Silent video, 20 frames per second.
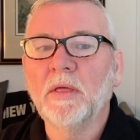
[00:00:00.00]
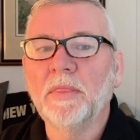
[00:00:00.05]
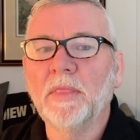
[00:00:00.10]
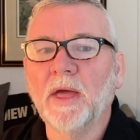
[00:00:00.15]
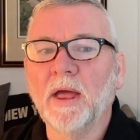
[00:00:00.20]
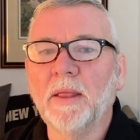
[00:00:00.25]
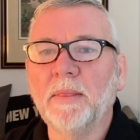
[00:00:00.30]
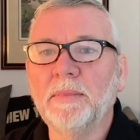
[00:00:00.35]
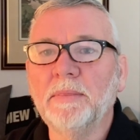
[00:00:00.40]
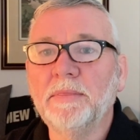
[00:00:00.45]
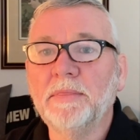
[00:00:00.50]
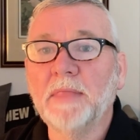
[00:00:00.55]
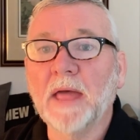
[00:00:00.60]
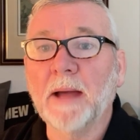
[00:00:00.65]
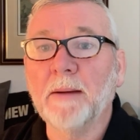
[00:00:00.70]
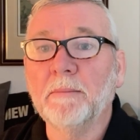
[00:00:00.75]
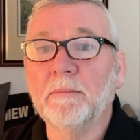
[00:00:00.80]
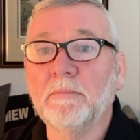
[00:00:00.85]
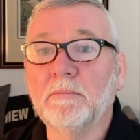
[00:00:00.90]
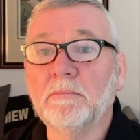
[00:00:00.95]
then
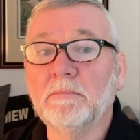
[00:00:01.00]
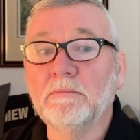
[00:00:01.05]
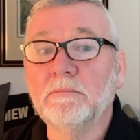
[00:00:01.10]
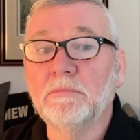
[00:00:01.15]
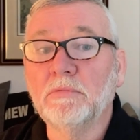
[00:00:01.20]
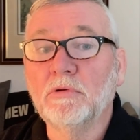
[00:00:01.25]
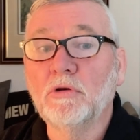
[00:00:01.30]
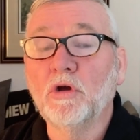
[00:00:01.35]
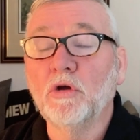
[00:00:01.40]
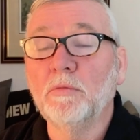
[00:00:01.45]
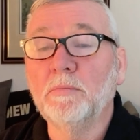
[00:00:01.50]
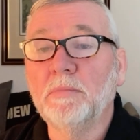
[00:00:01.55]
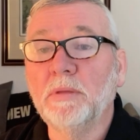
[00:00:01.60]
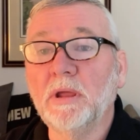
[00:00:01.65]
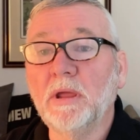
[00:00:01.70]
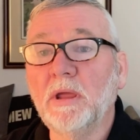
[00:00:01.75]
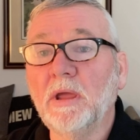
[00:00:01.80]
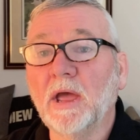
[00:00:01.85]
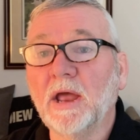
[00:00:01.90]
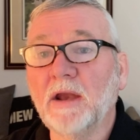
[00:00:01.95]
that could
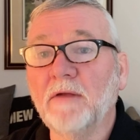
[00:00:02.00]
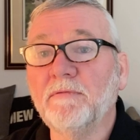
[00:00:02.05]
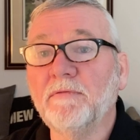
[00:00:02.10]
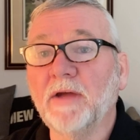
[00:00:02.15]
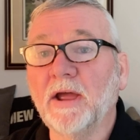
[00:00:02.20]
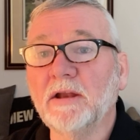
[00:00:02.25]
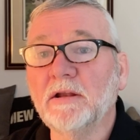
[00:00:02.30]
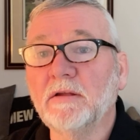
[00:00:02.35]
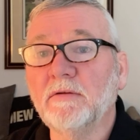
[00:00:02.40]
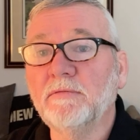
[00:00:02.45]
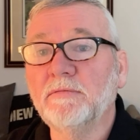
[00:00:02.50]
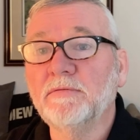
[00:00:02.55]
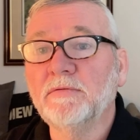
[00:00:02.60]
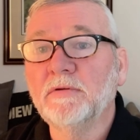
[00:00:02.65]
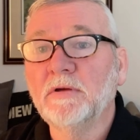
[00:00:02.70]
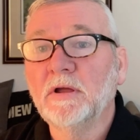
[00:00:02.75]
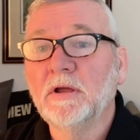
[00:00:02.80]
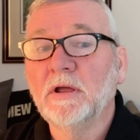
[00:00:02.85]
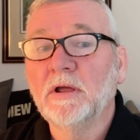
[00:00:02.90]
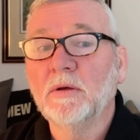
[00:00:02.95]
be an effective
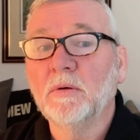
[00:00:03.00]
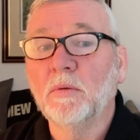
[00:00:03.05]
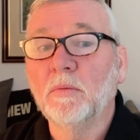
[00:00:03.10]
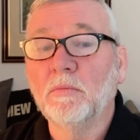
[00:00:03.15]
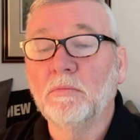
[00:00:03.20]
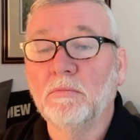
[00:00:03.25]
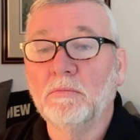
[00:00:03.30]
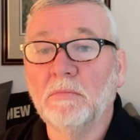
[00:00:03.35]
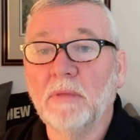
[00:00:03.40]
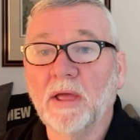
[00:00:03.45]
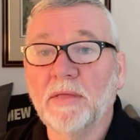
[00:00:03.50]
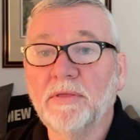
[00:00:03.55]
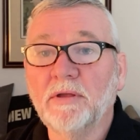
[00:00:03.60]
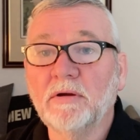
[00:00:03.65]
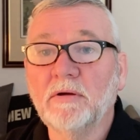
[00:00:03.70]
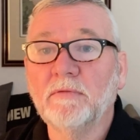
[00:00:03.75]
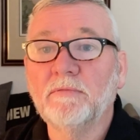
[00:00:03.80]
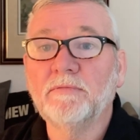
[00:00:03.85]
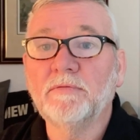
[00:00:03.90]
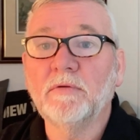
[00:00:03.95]

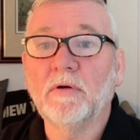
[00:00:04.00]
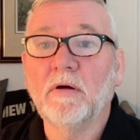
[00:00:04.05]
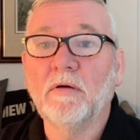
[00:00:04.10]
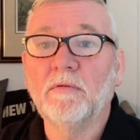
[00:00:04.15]
method of